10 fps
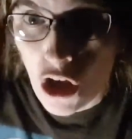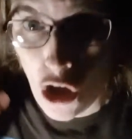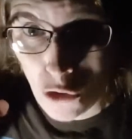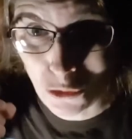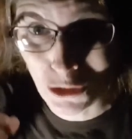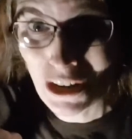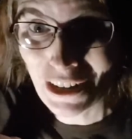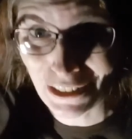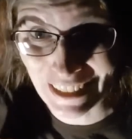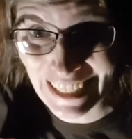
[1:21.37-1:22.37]
over
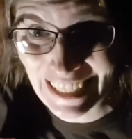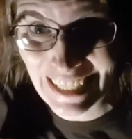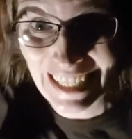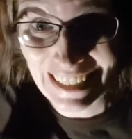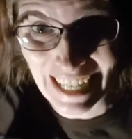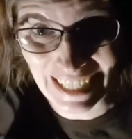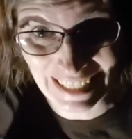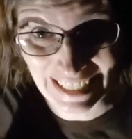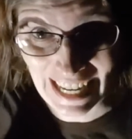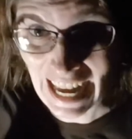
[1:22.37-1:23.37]
her teeny
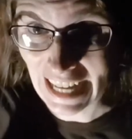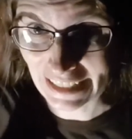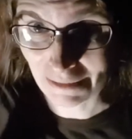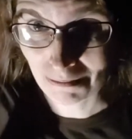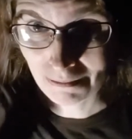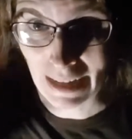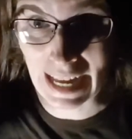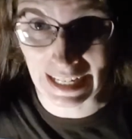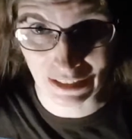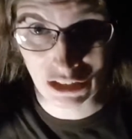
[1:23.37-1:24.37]
tiny head,
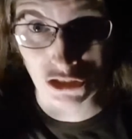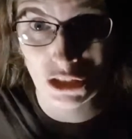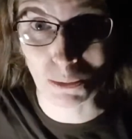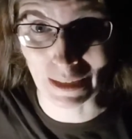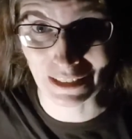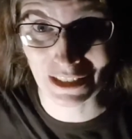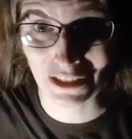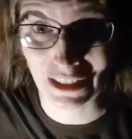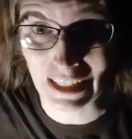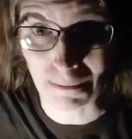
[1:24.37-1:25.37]
and she went to
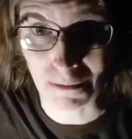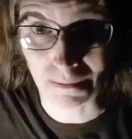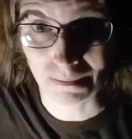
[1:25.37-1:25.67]
sleep.